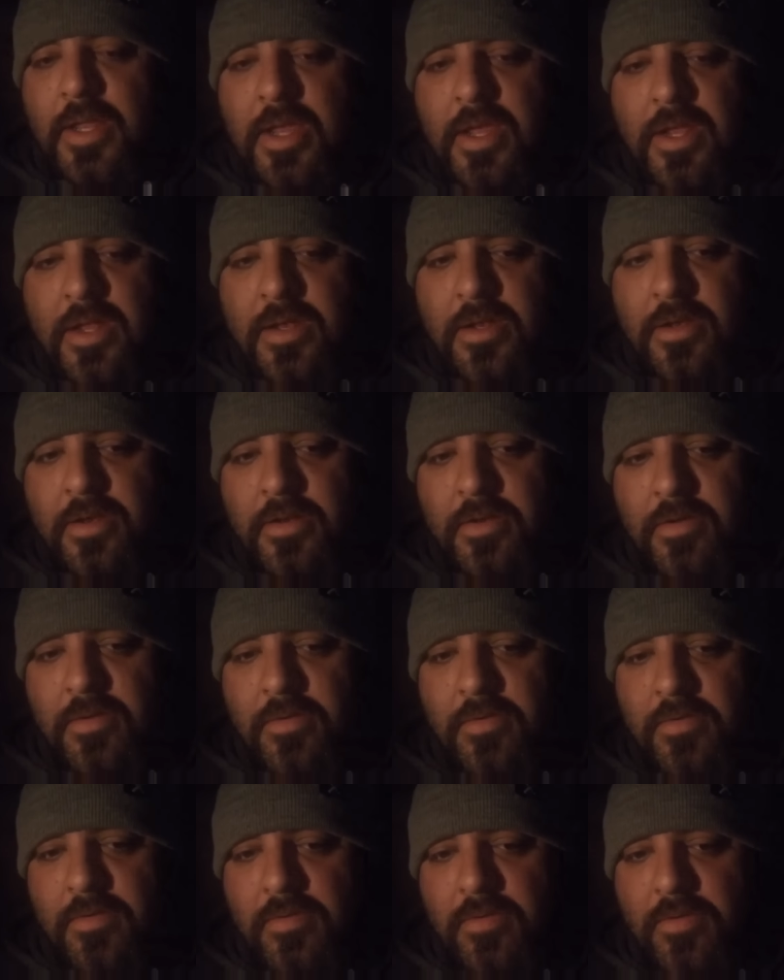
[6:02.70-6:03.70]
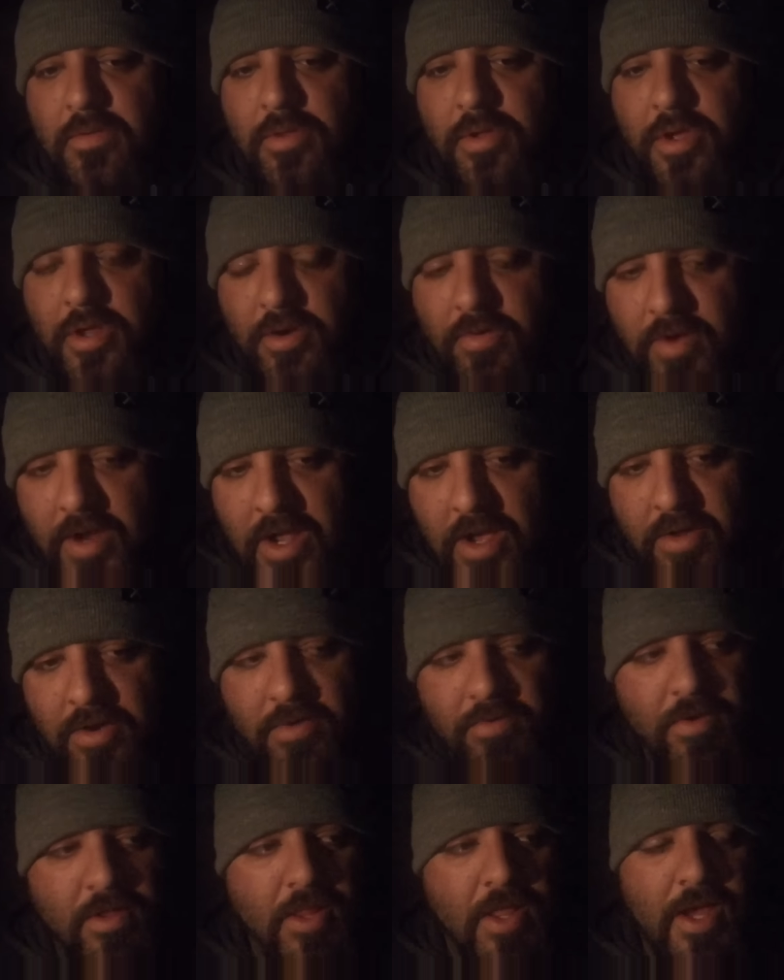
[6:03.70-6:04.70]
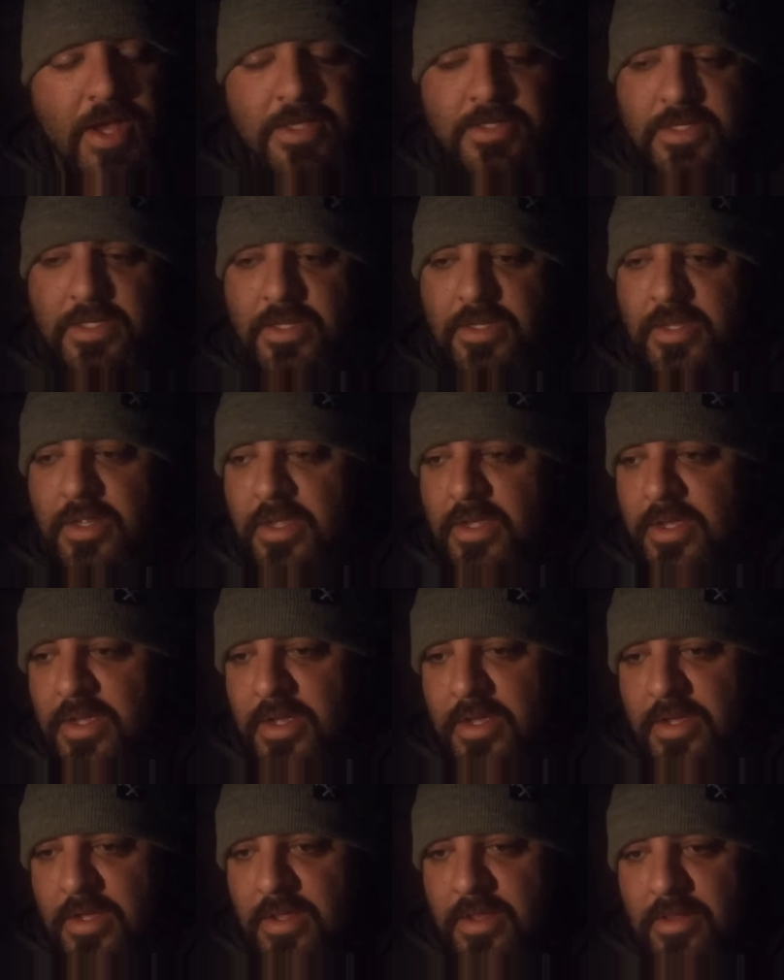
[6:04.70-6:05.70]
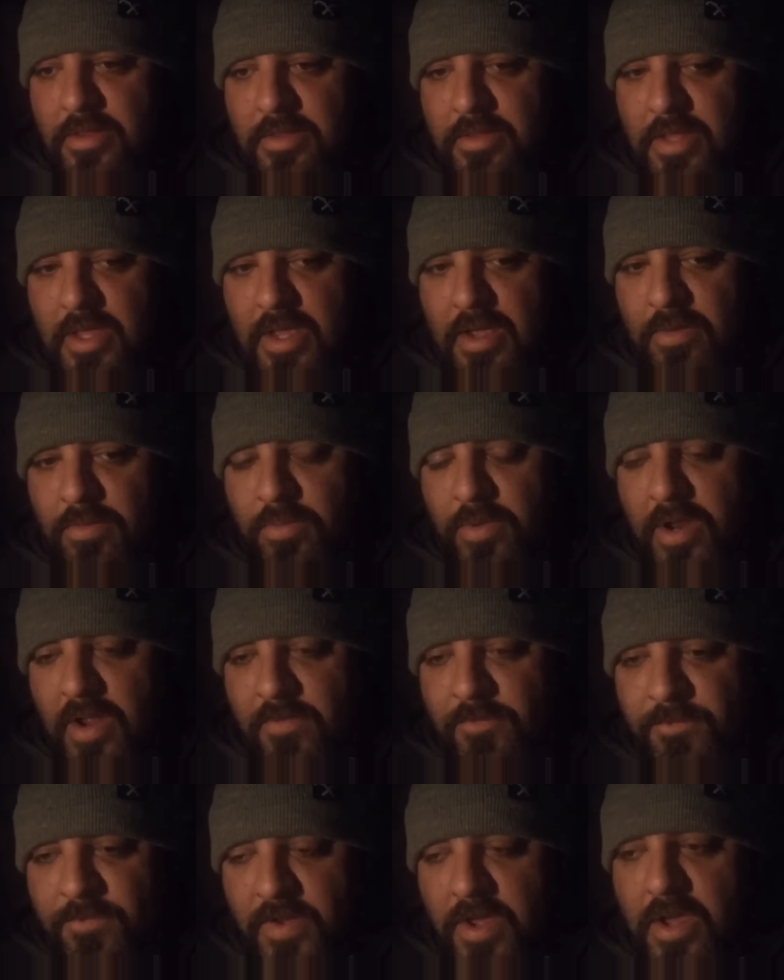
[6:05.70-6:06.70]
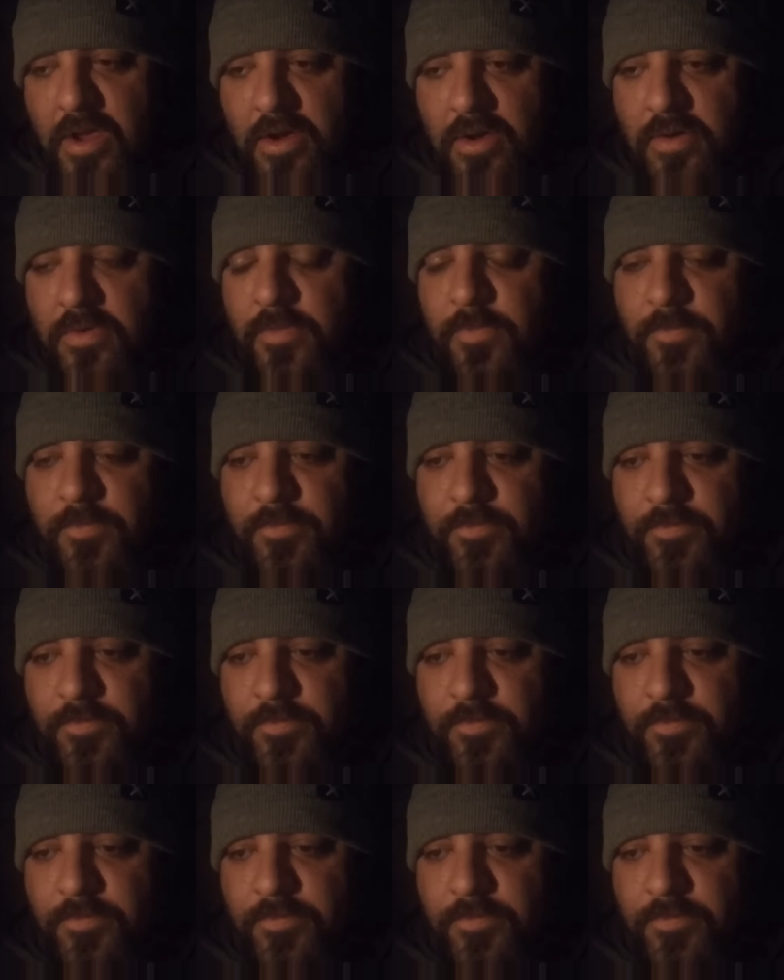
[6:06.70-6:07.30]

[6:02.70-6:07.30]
then looking around and realizing that when I fell,